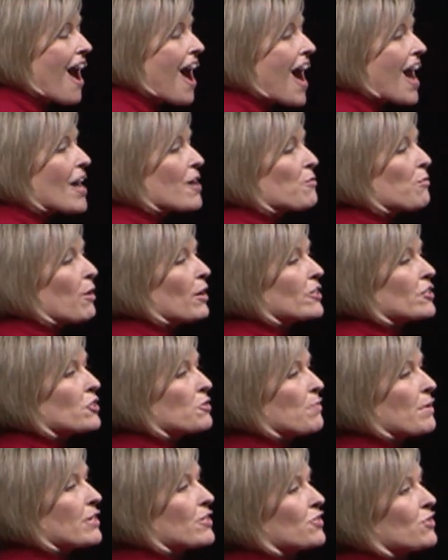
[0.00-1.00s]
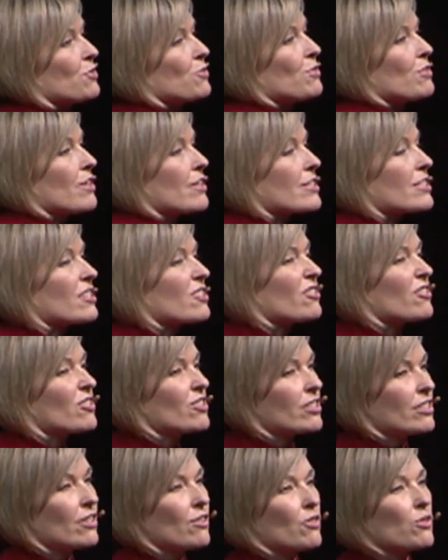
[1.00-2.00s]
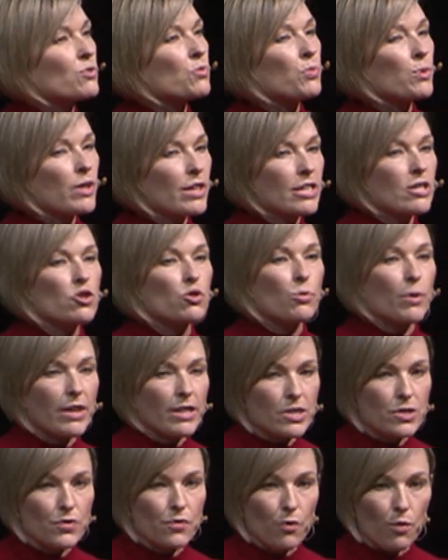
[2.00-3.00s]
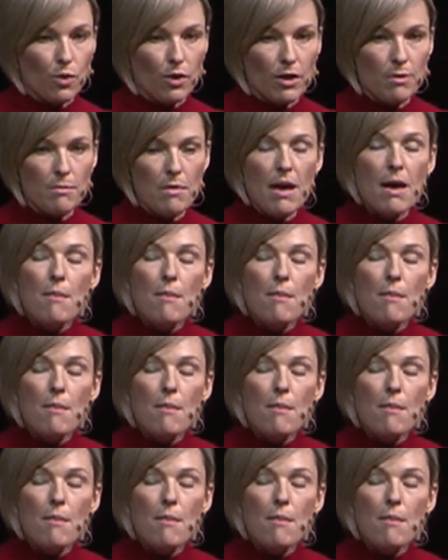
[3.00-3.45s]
I watched my students, their skills really transform,